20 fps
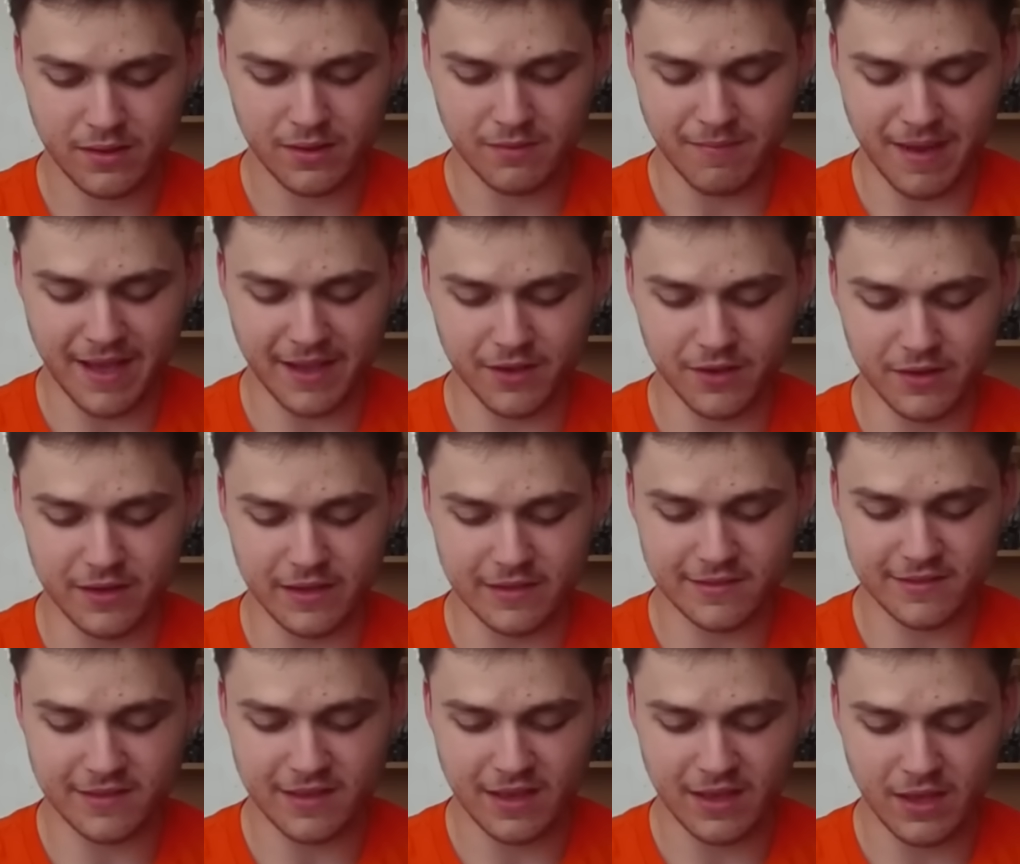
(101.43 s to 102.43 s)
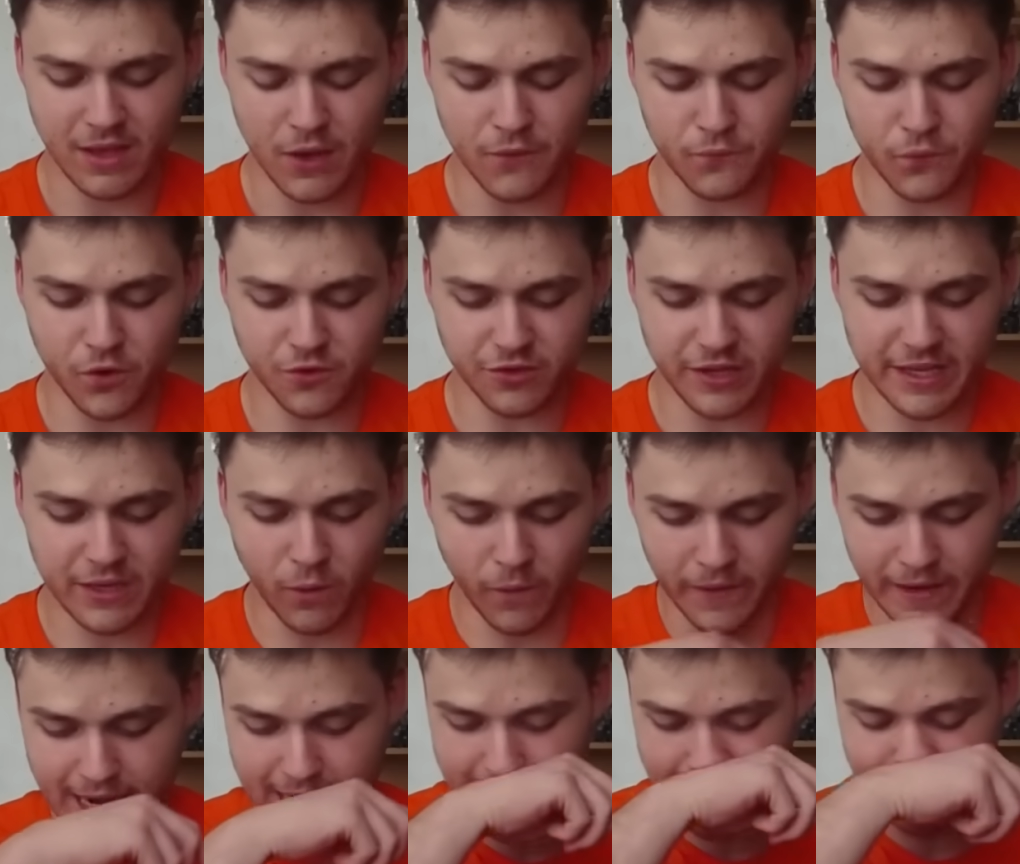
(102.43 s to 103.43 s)
My goodness. Unfortunately,
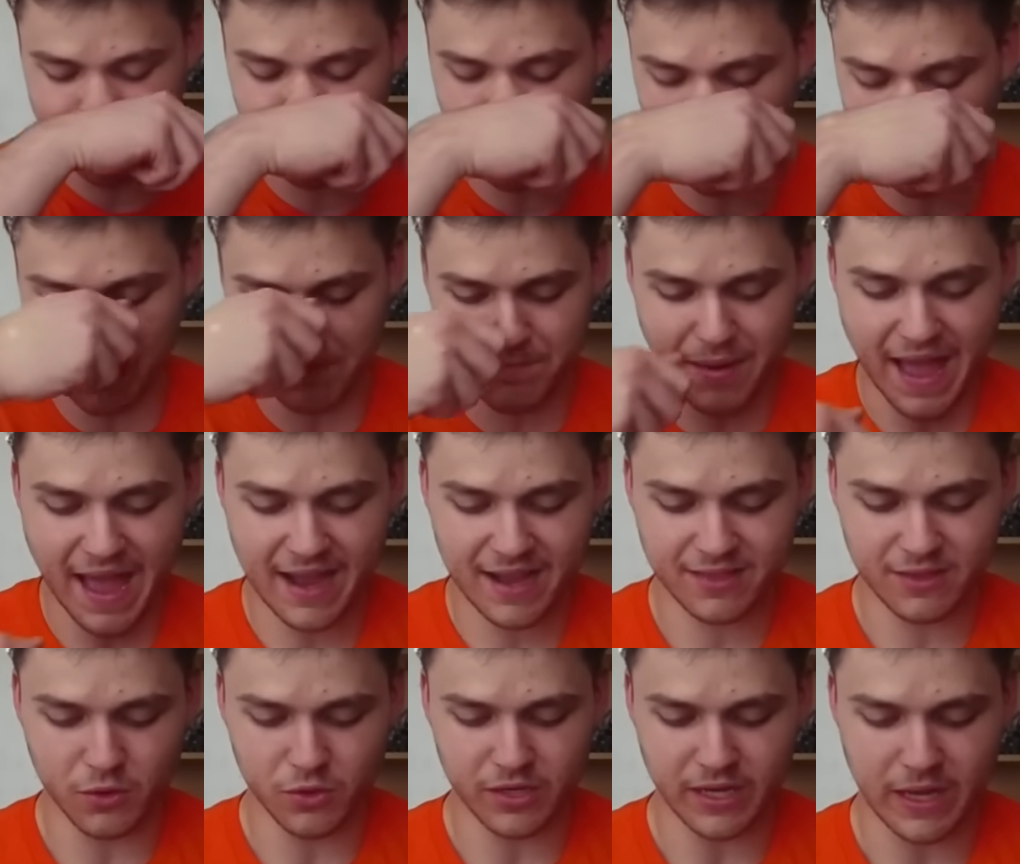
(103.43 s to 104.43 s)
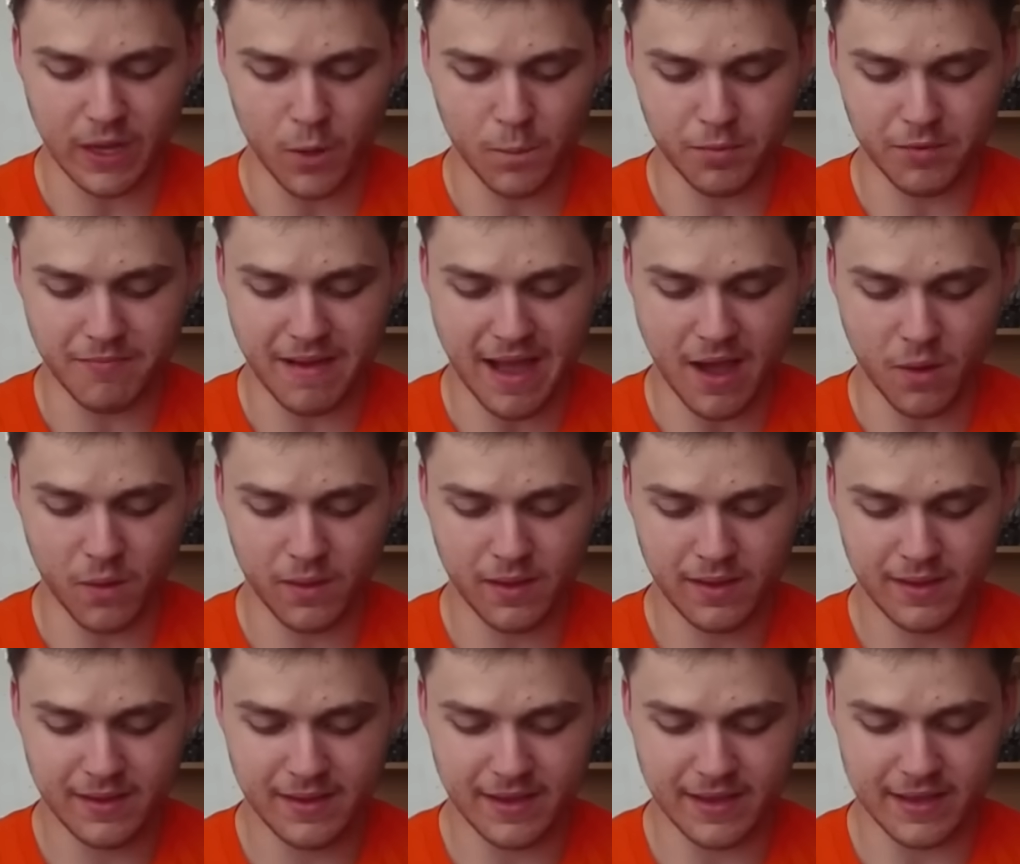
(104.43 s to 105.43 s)
Golden Knight is going back, though, to help him out
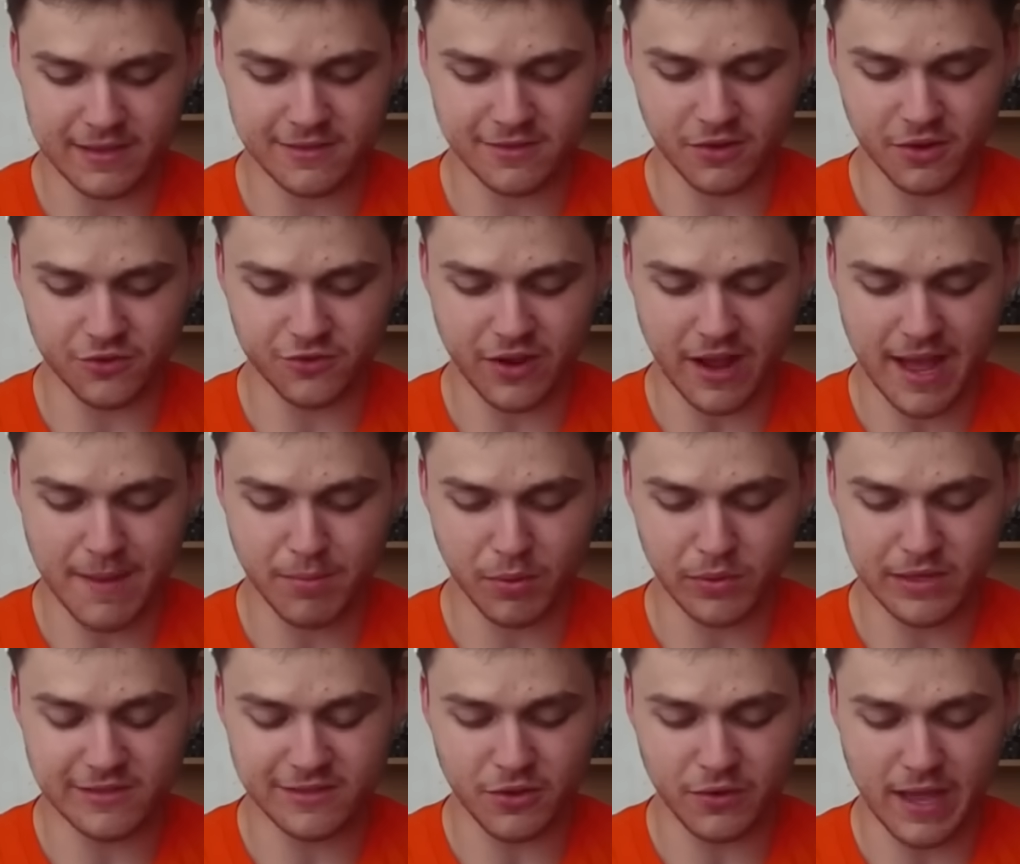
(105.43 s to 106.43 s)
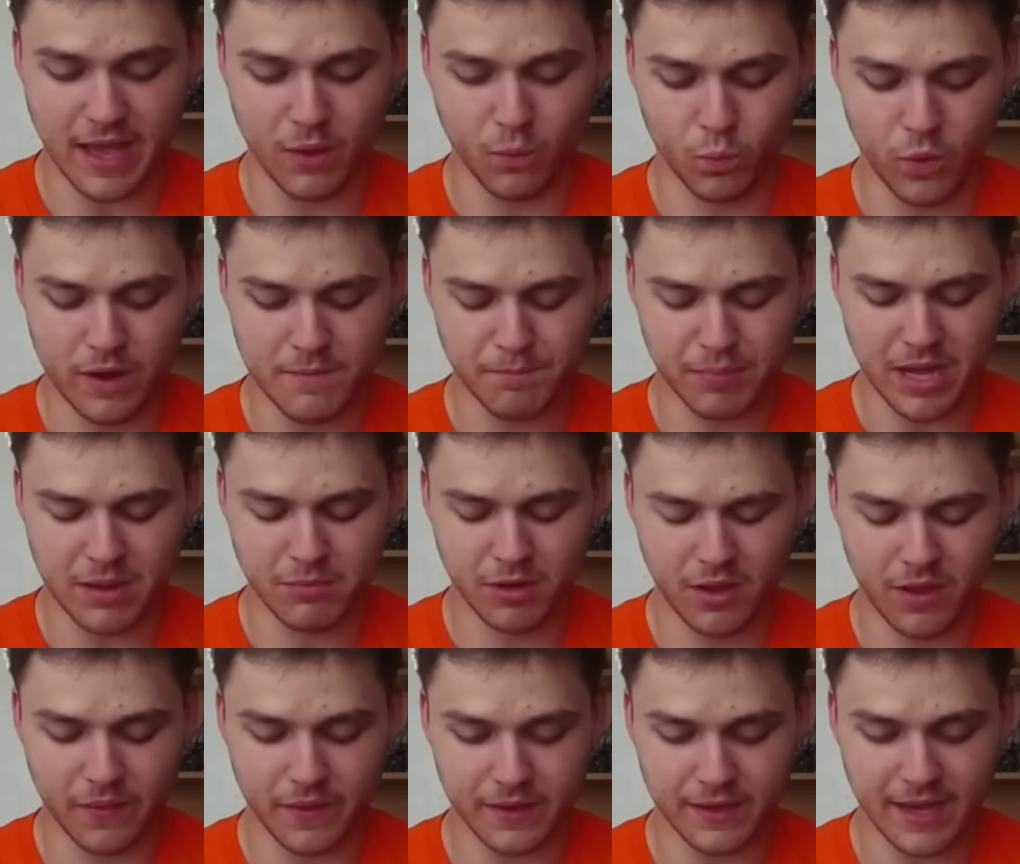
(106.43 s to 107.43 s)
against our giant, but we still get one pummel
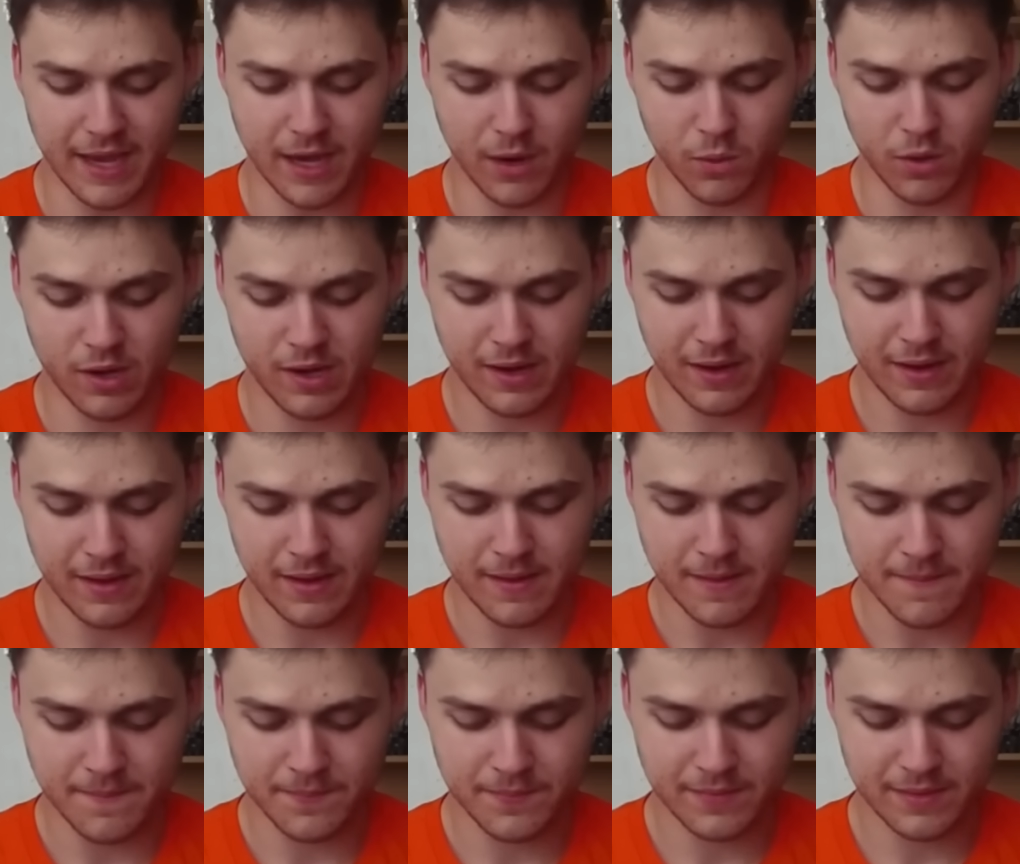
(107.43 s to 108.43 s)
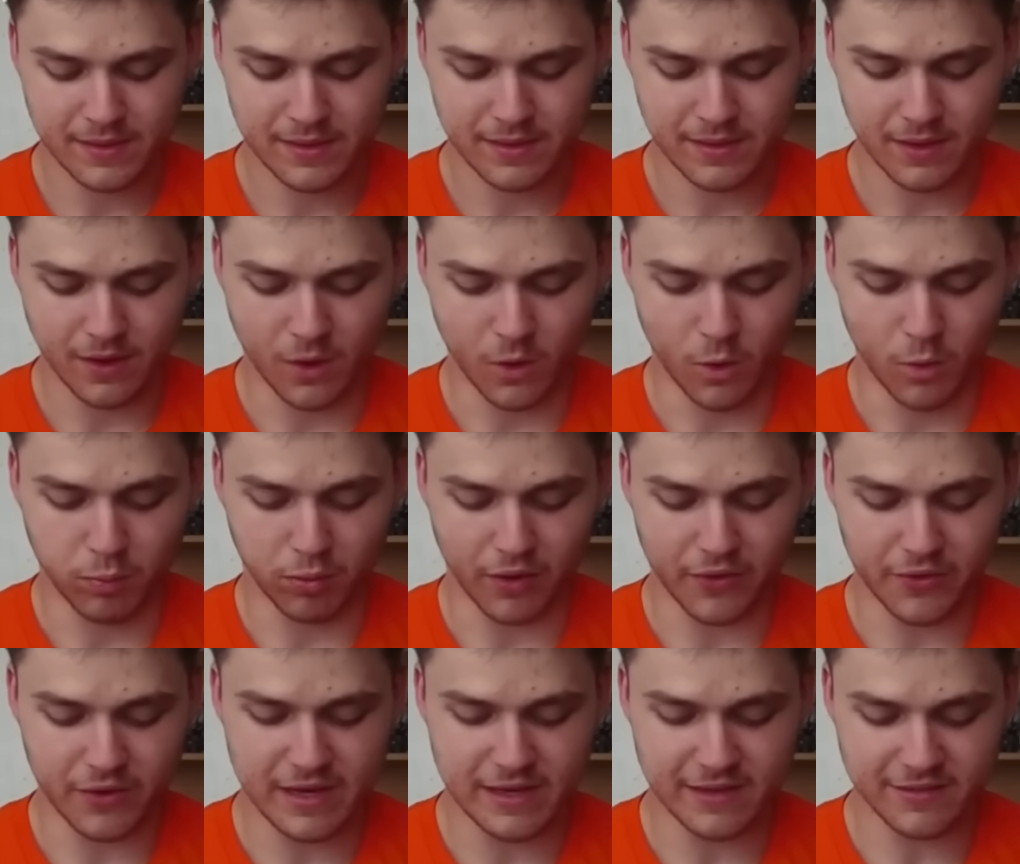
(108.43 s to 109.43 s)
on the tower. Oh,
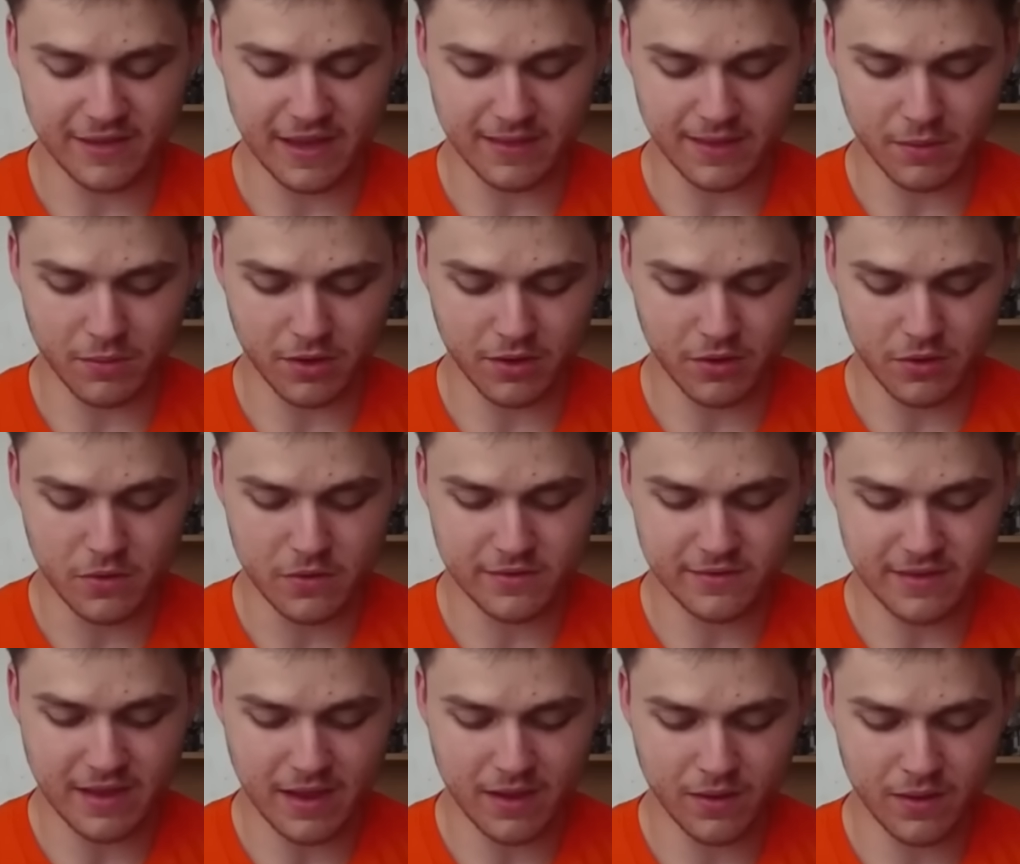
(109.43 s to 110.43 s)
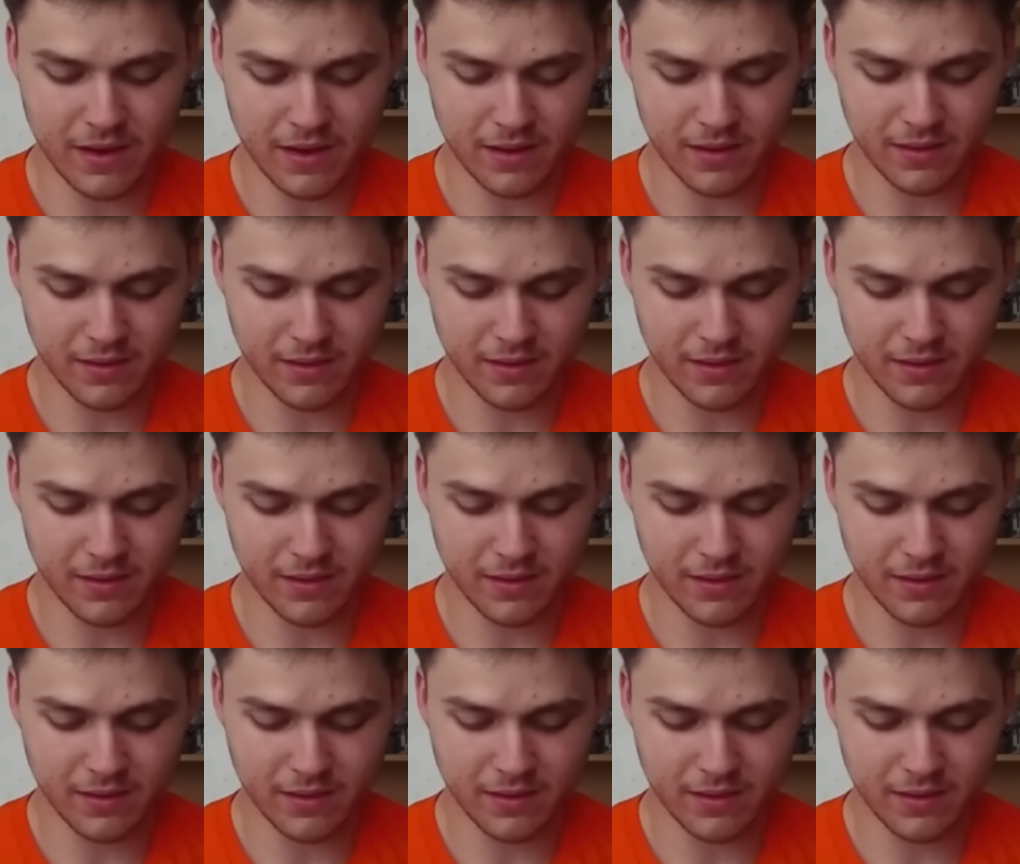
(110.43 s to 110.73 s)
brother, he does get the recruits down.